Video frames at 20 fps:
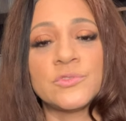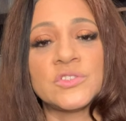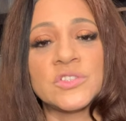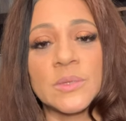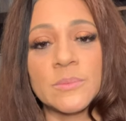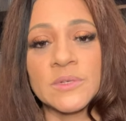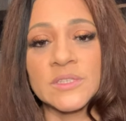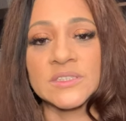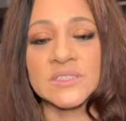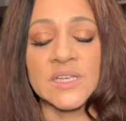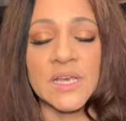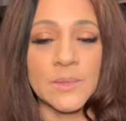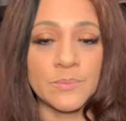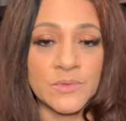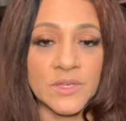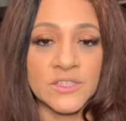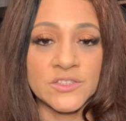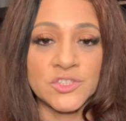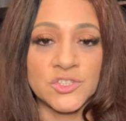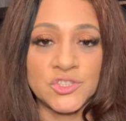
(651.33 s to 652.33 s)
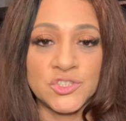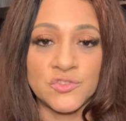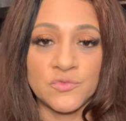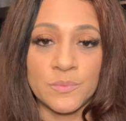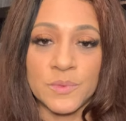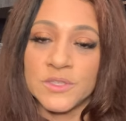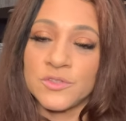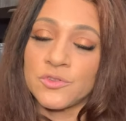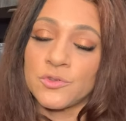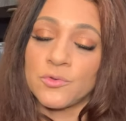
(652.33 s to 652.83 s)
some of the same things that you've
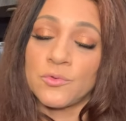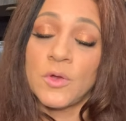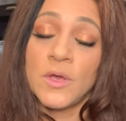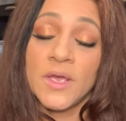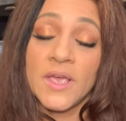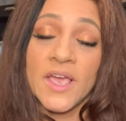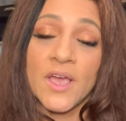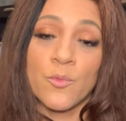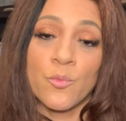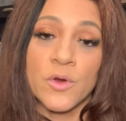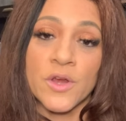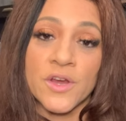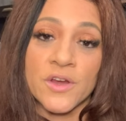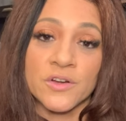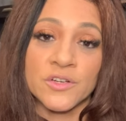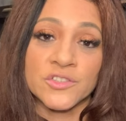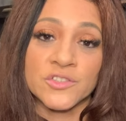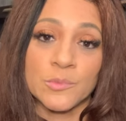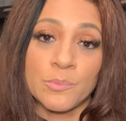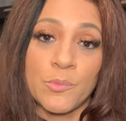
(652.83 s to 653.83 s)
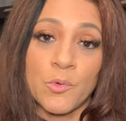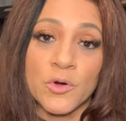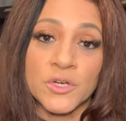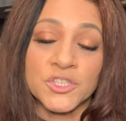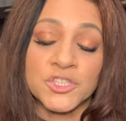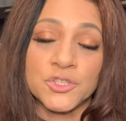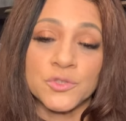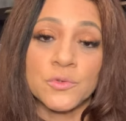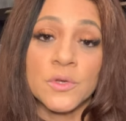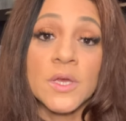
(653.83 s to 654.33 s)
been through. And we're here to
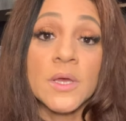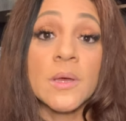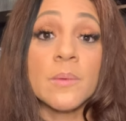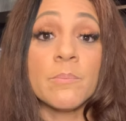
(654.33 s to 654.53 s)
support you.